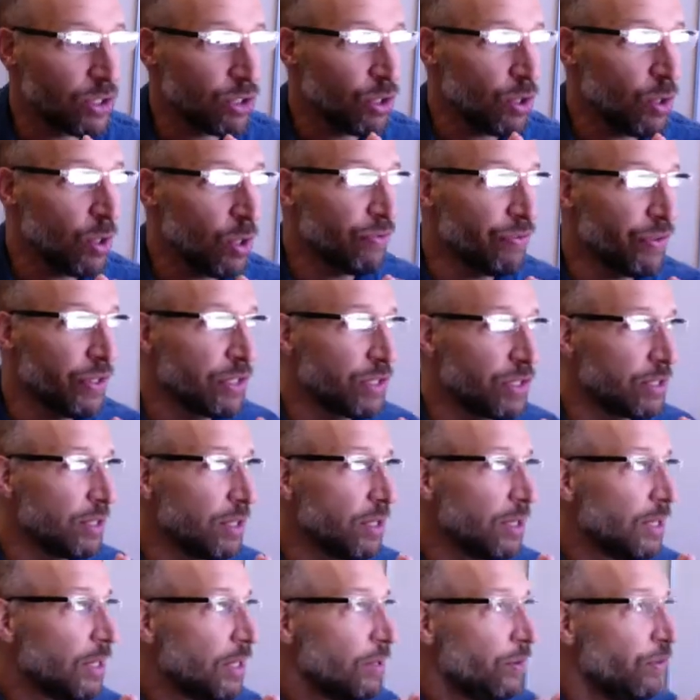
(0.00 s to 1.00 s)
So if it's
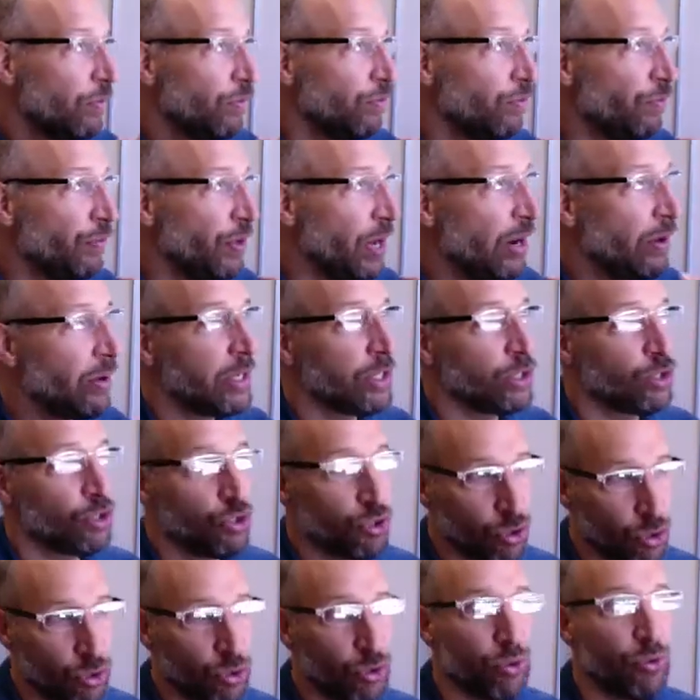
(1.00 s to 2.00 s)
very
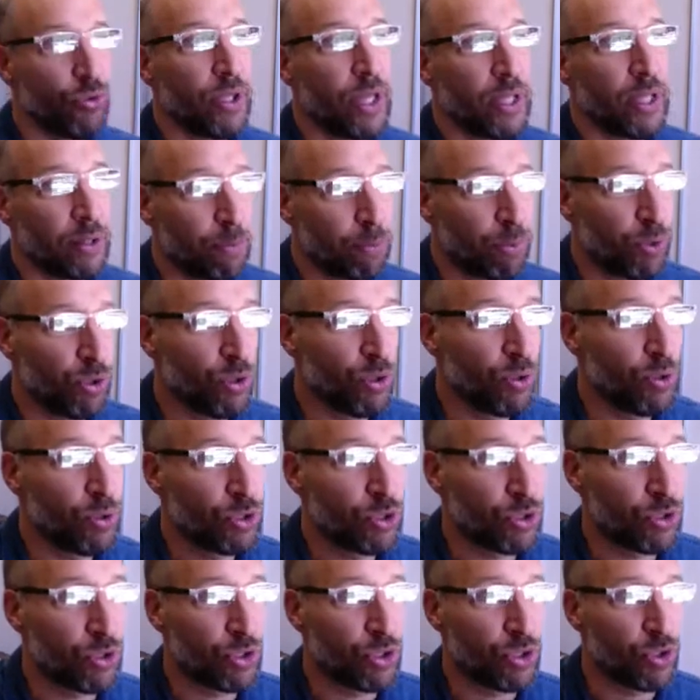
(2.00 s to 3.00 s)
soon that the
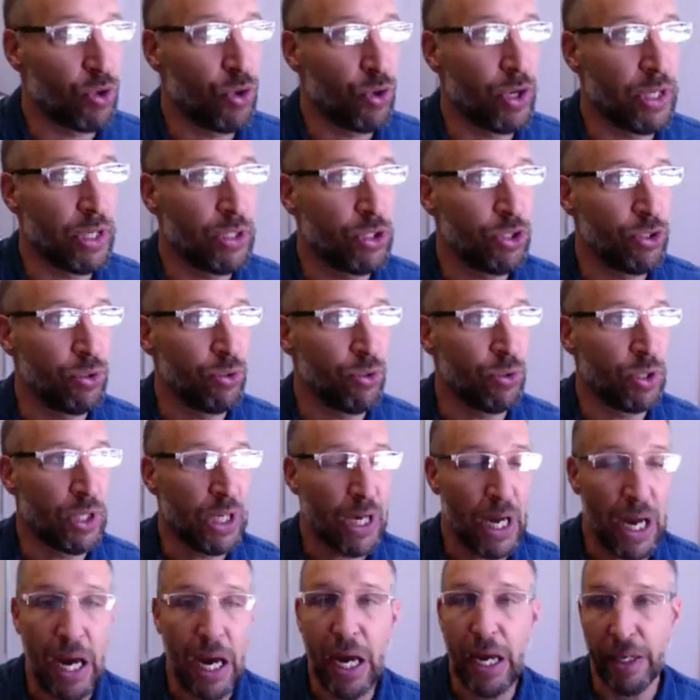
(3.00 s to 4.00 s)
producer is going to
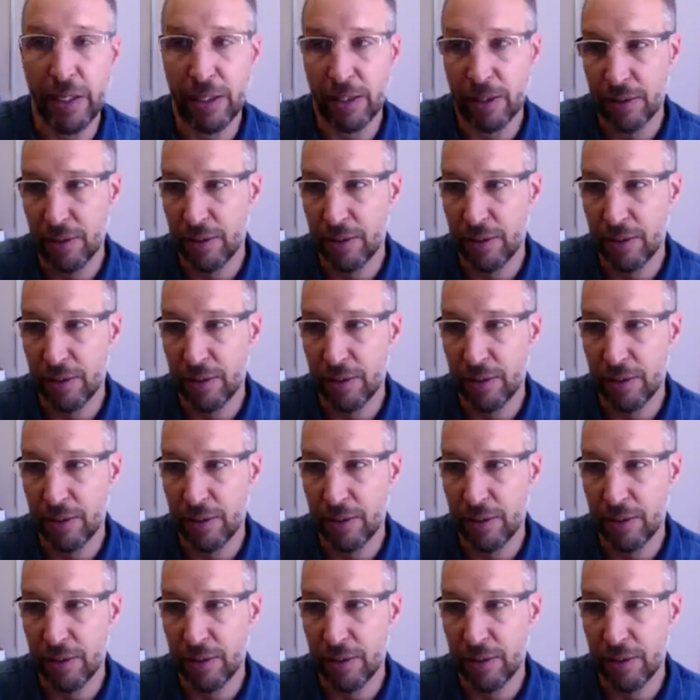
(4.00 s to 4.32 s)
cut,